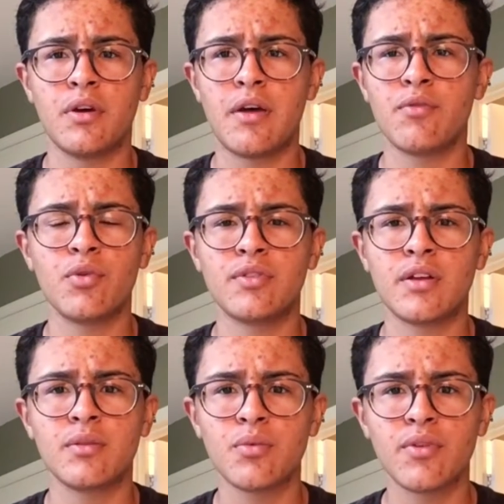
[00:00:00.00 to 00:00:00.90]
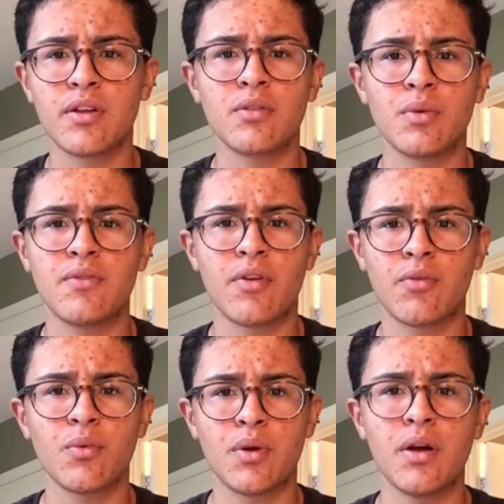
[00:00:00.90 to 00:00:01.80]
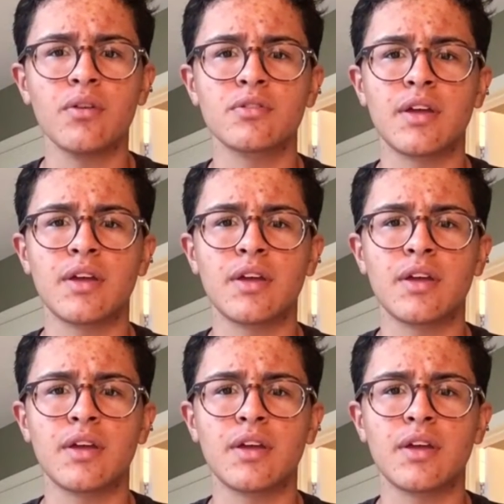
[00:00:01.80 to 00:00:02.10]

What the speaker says: I've always had to move out of the way of everyone else.